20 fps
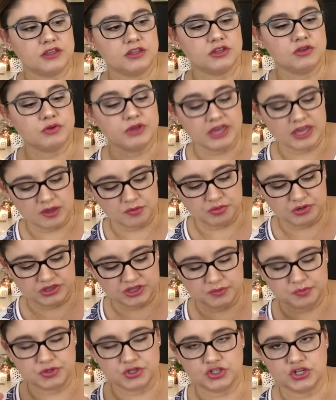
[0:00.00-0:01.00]
you can't
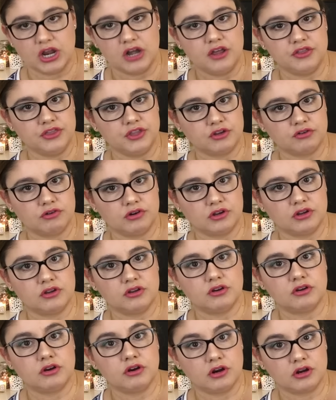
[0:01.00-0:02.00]
put the pochette on the crook,
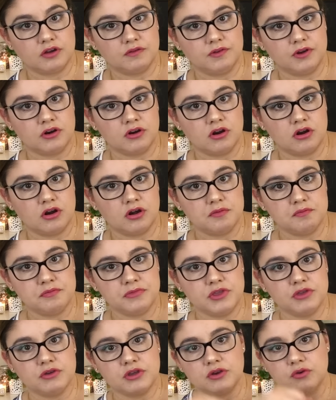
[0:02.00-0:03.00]
crook of your arm.
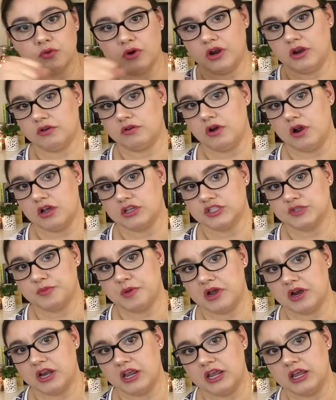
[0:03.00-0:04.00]
You can wear it
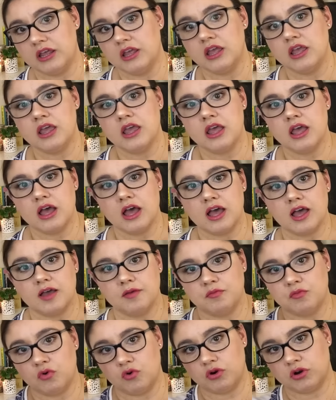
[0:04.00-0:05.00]
crossbody,
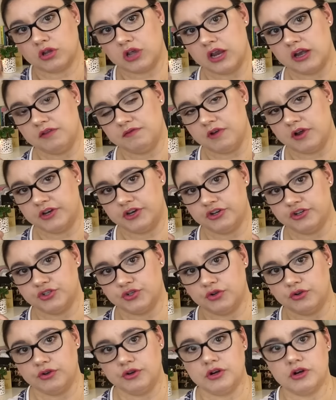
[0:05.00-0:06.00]
Um, or kind of on your
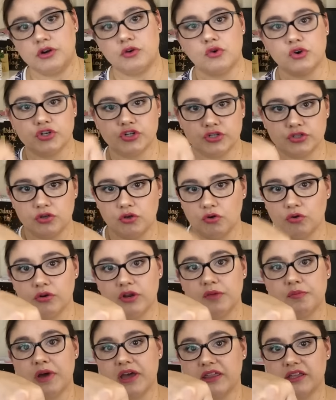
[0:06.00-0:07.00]
shoulder, or just
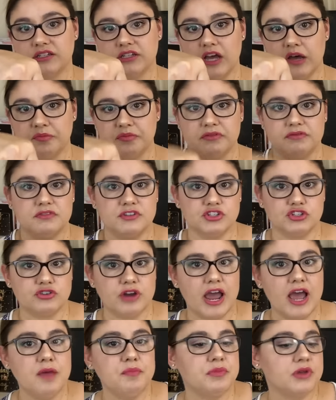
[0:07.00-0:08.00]
hold it by the top of the
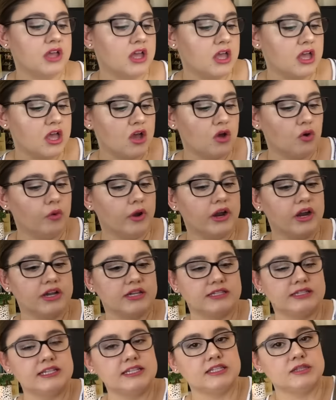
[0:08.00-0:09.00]
strap.
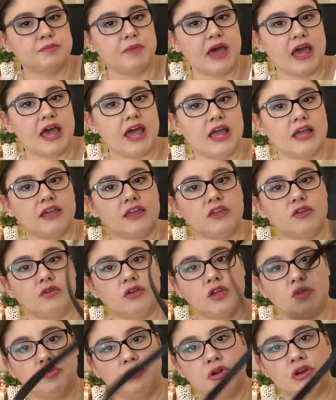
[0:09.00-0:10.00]
Whereas this bag, you
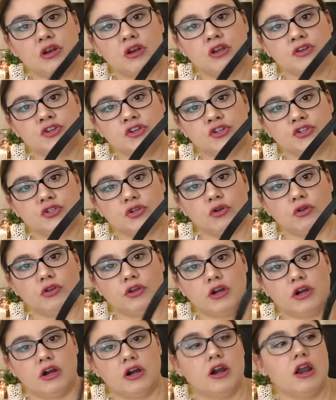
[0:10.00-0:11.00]
can put it on your
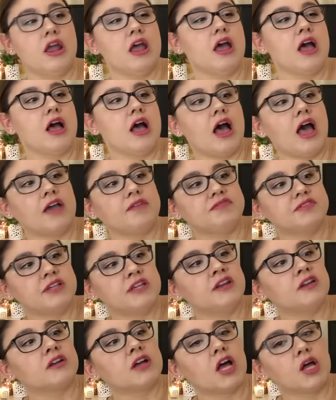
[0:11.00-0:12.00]
shoulder. I've
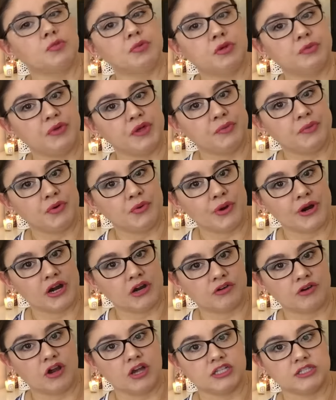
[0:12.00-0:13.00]
seen a couple people wear
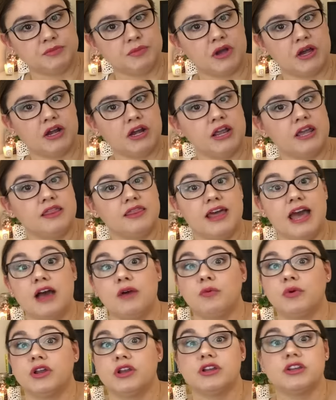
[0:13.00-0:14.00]
it crossbody.
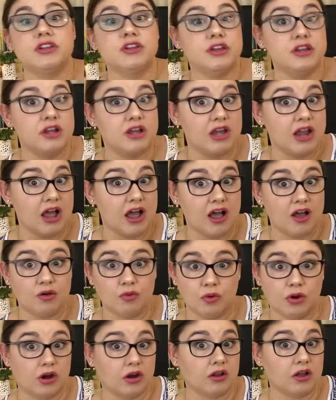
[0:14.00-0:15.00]
That would
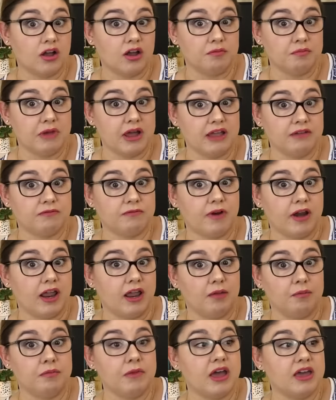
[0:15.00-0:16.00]
not work on my
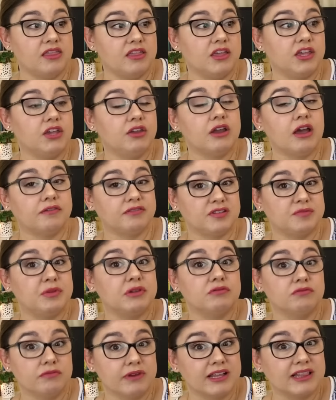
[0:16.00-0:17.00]
frame. I think you'd have to
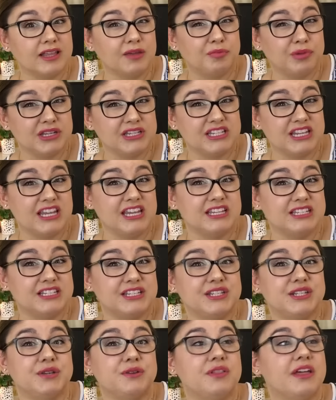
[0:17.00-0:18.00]
be really petite
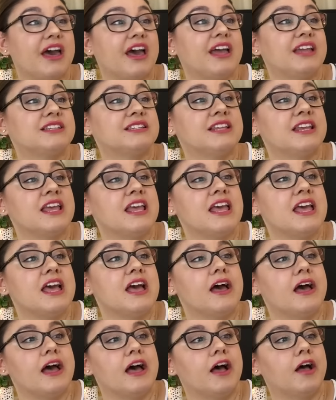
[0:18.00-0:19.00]
to do that.
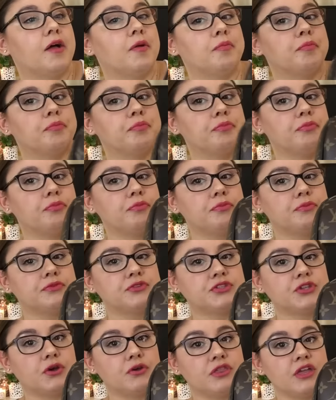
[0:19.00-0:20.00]
Um,
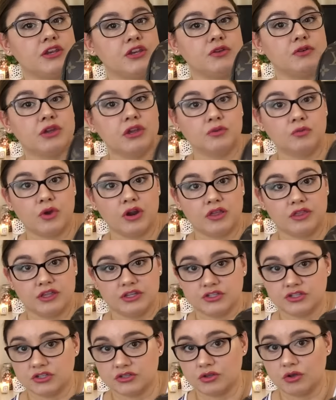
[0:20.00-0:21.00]
so then you can wear
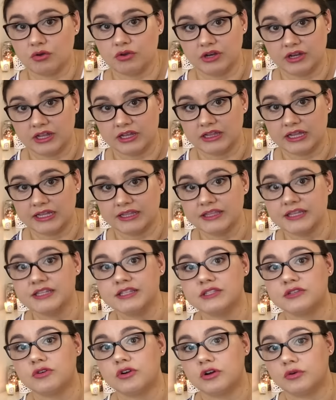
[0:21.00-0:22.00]
this just holding it like
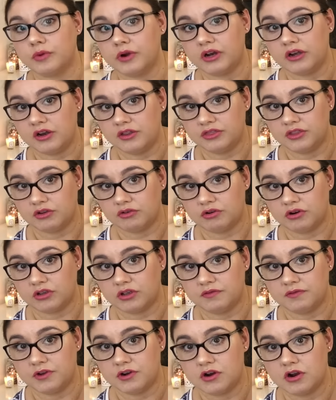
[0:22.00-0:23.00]
this, or wear it on the crook
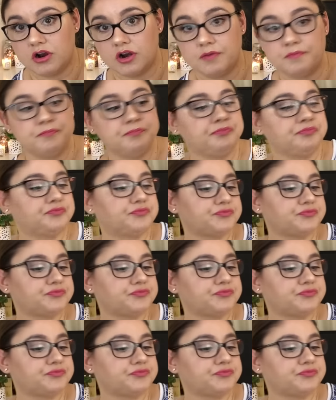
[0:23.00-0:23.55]
of your arm.